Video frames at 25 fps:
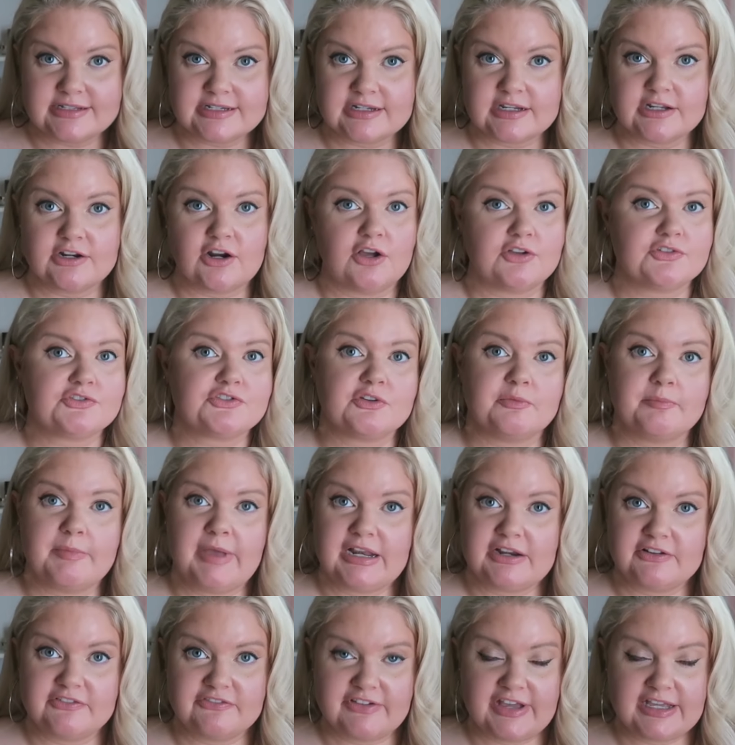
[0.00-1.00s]
It can also
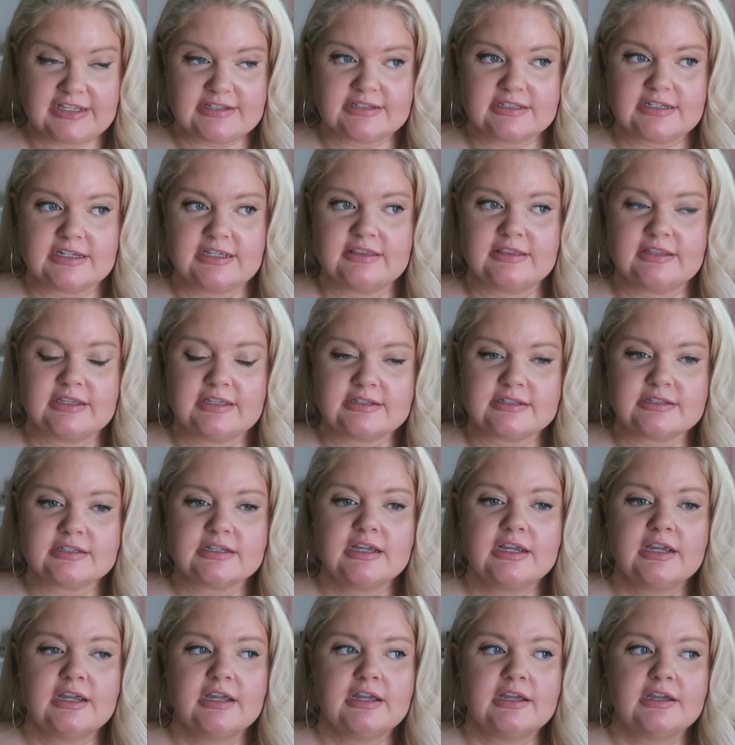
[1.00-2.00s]
manifest in this
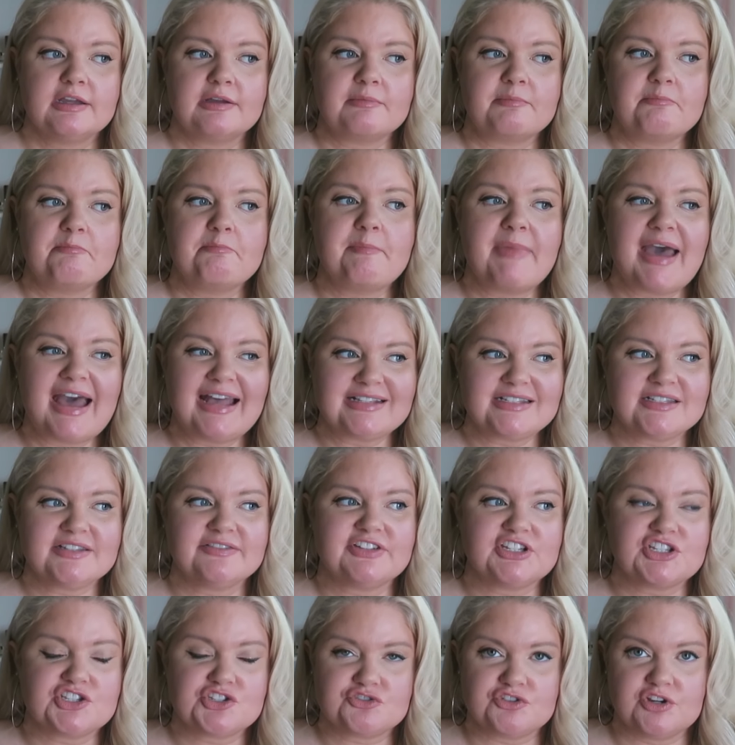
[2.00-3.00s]
massive
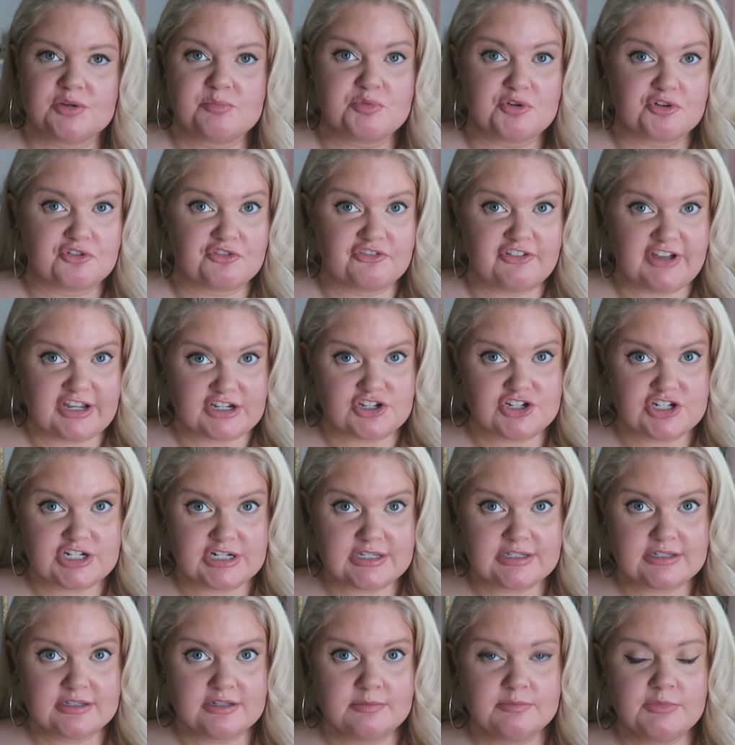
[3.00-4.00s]
extreme
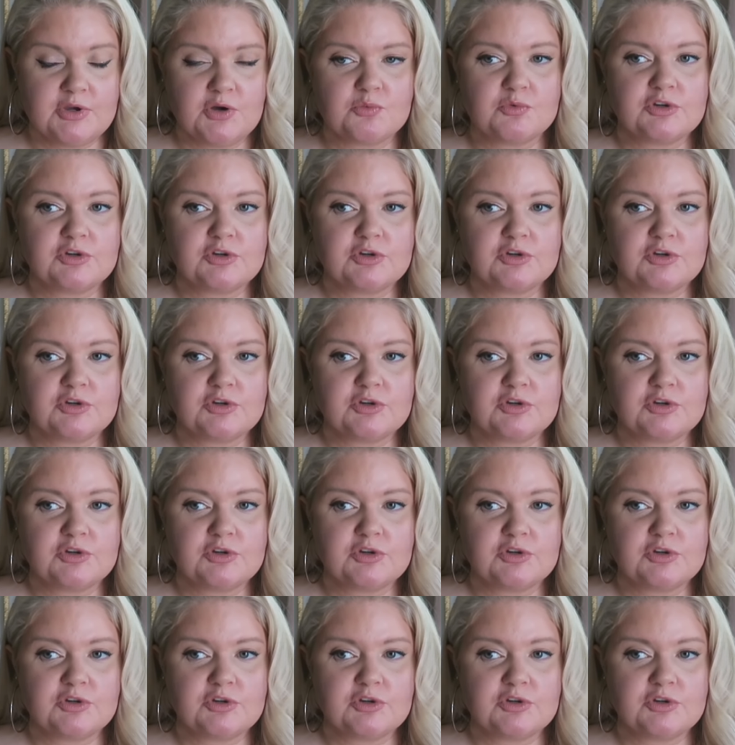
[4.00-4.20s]
perfectionism,